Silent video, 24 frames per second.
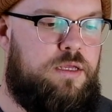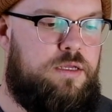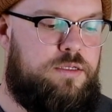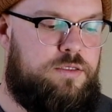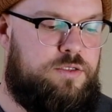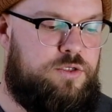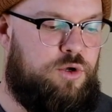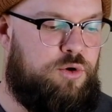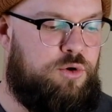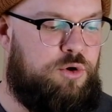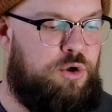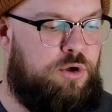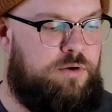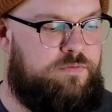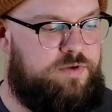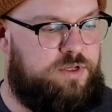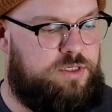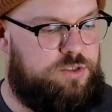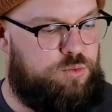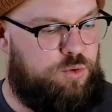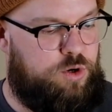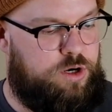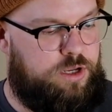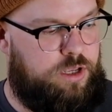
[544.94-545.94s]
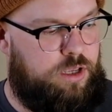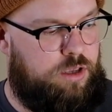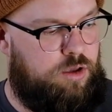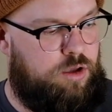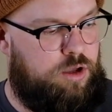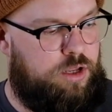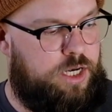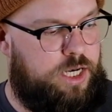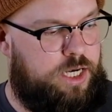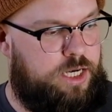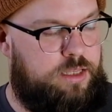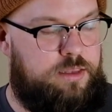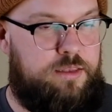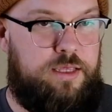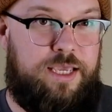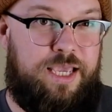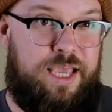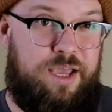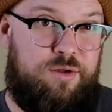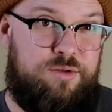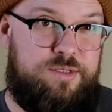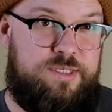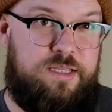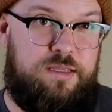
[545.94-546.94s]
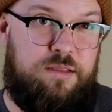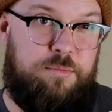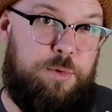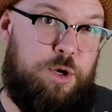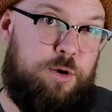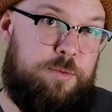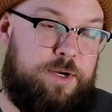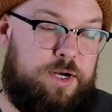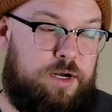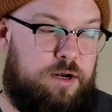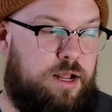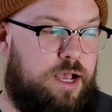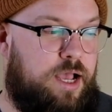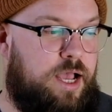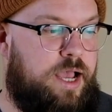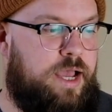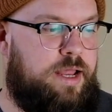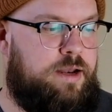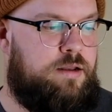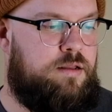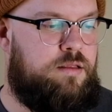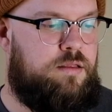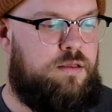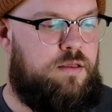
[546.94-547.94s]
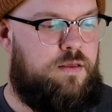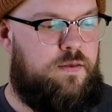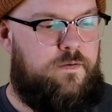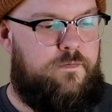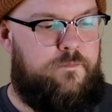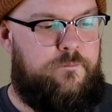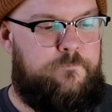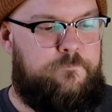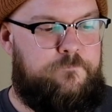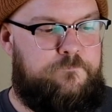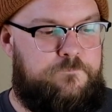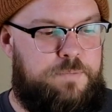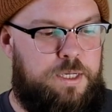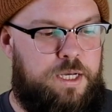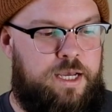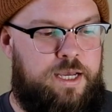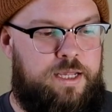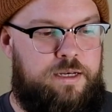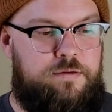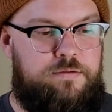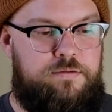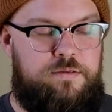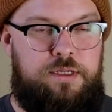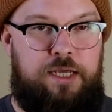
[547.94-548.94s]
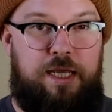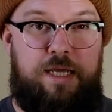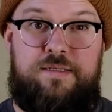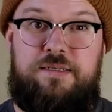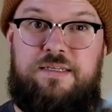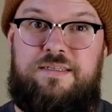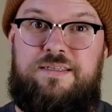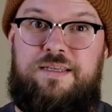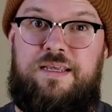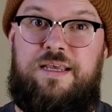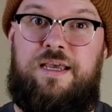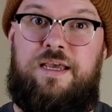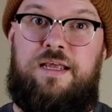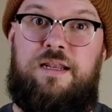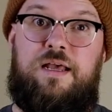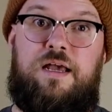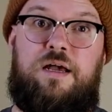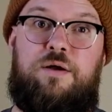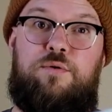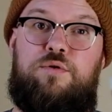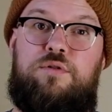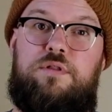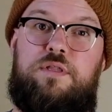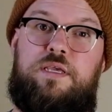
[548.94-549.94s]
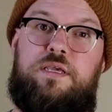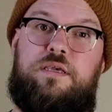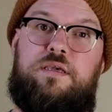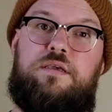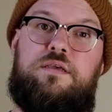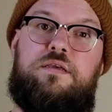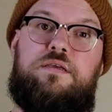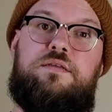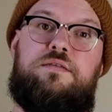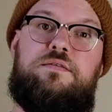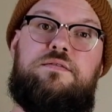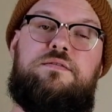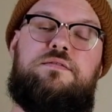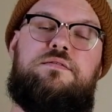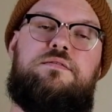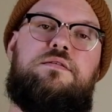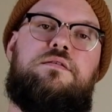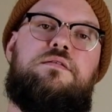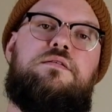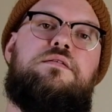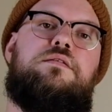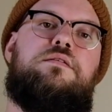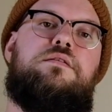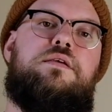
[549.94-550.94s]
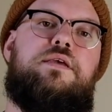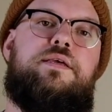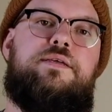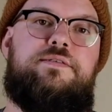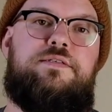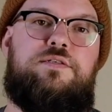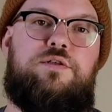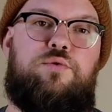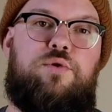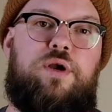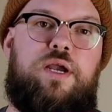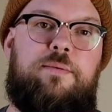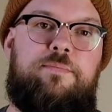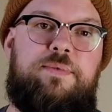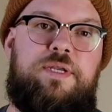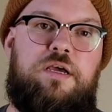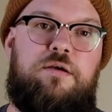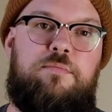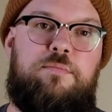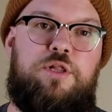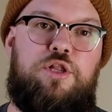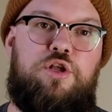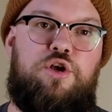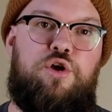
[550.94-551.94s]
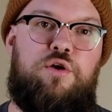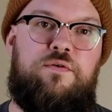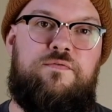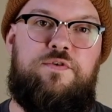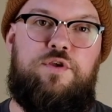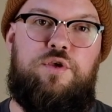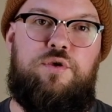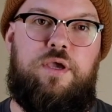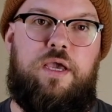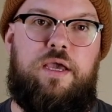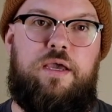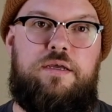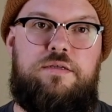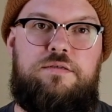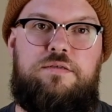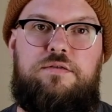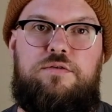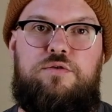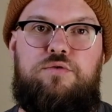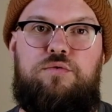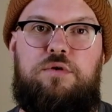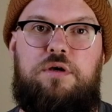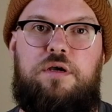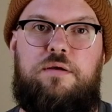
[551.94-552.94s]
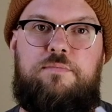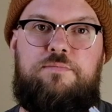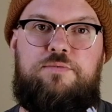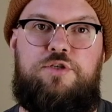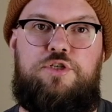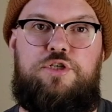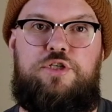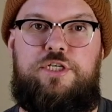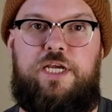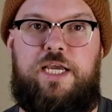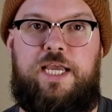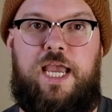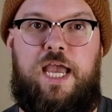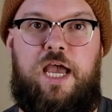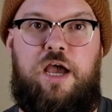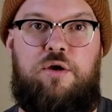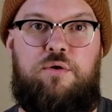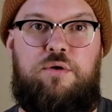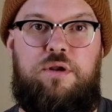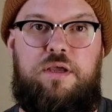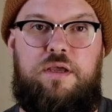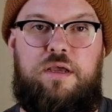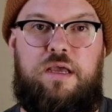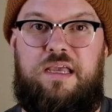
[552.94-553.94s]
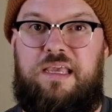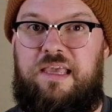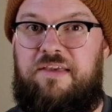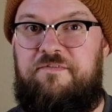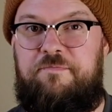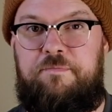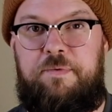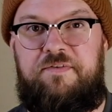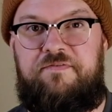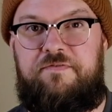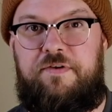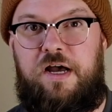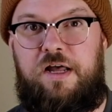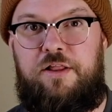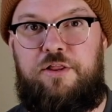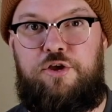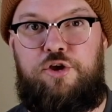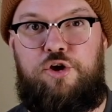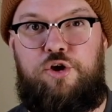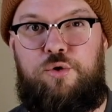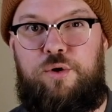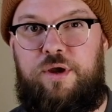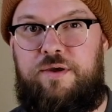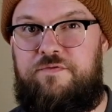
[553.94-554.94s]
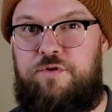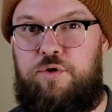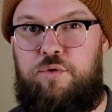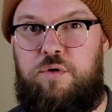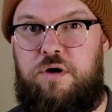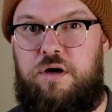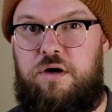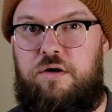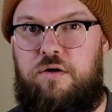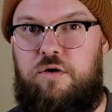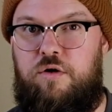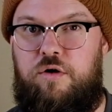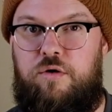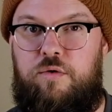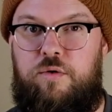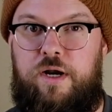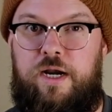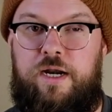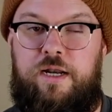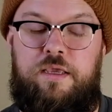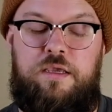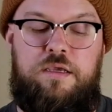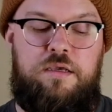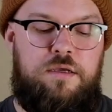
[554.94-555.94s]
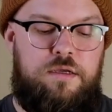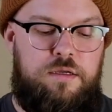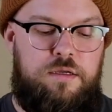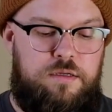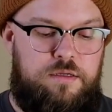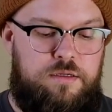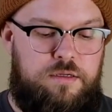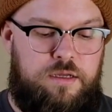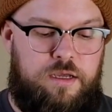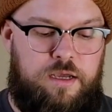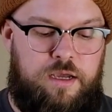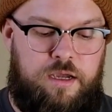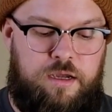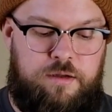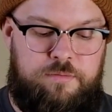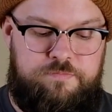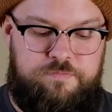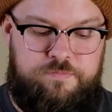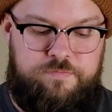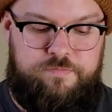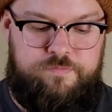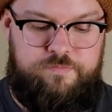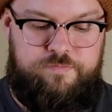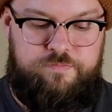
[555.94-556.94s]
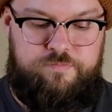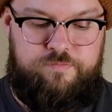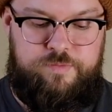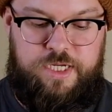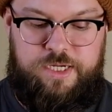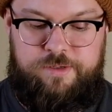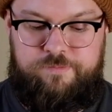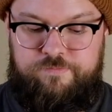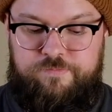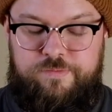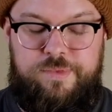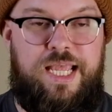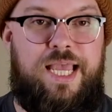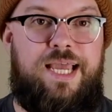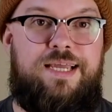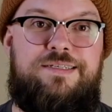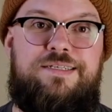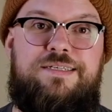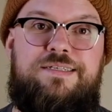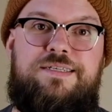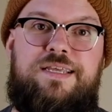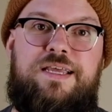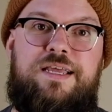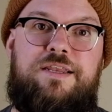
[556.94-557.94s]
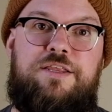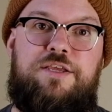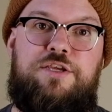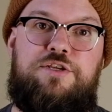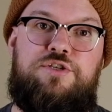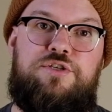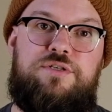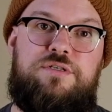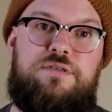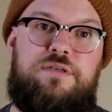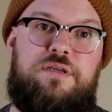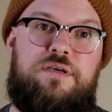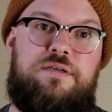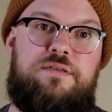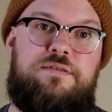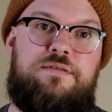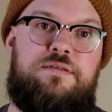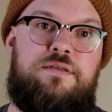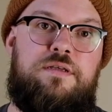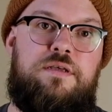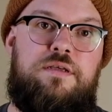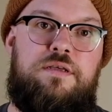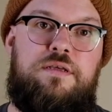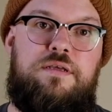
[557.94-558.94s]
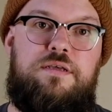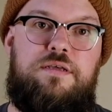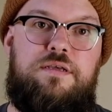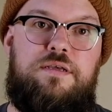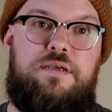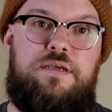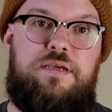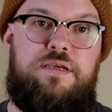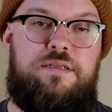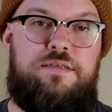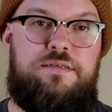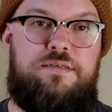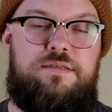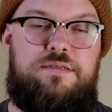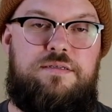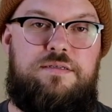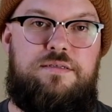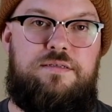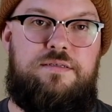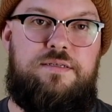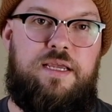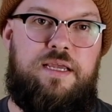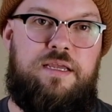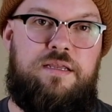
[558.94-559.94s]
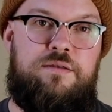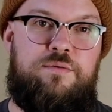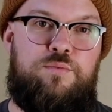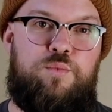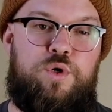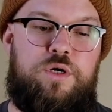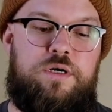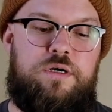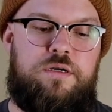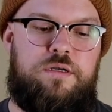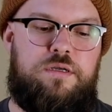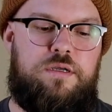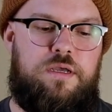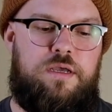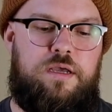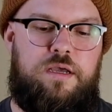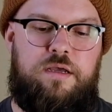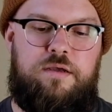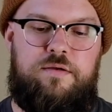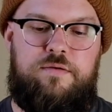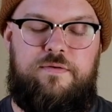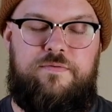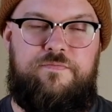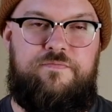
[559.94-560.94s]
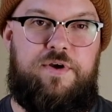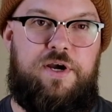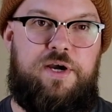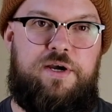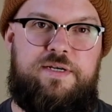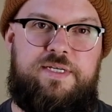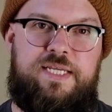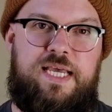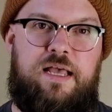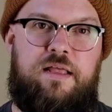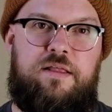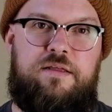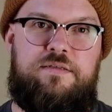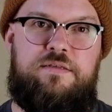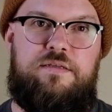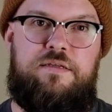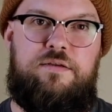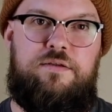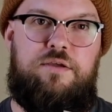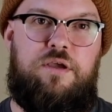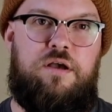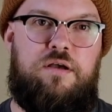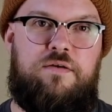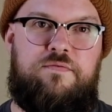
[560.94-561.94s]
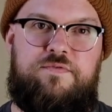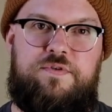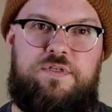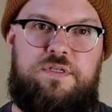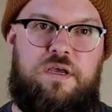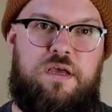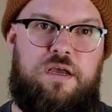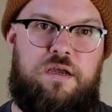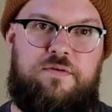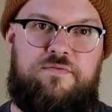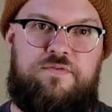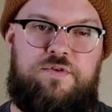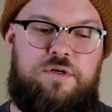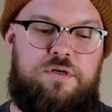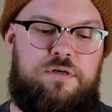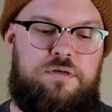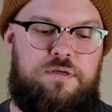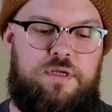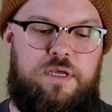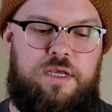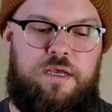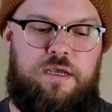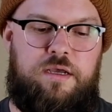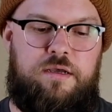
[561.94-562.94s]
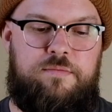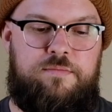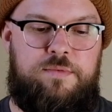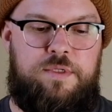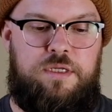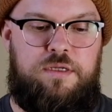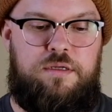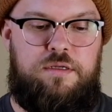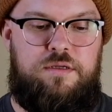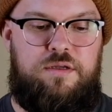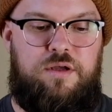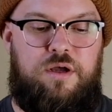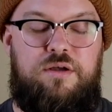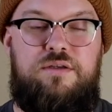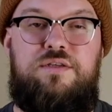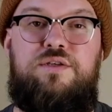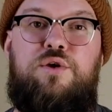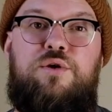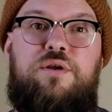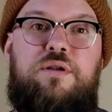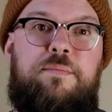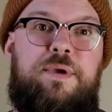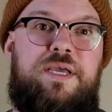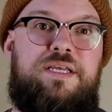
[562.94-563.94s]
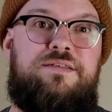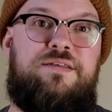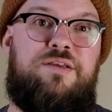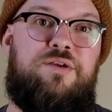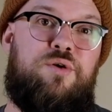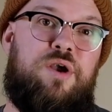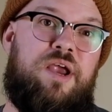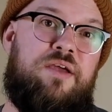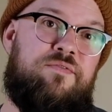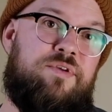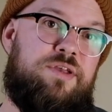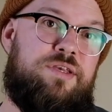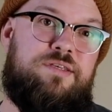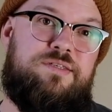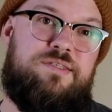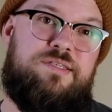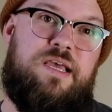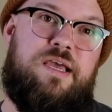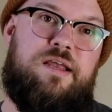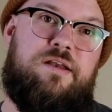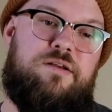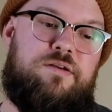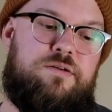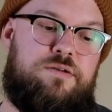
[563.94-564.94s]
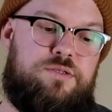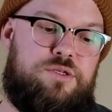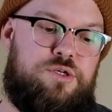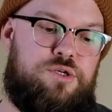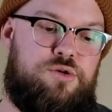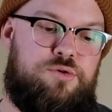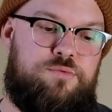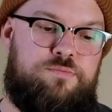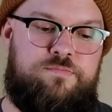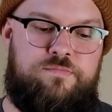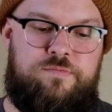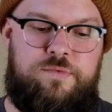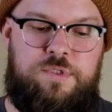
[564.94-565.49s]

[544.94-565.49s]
Don't know if he's working on anything else at the moment or not, but as I said, I will link his Instagram down below for you guys to check out. Give him a follow if you aren't already. Yeah, as I said, he just does insane work. Very talented young photographer. Also an amazing graphic designer. So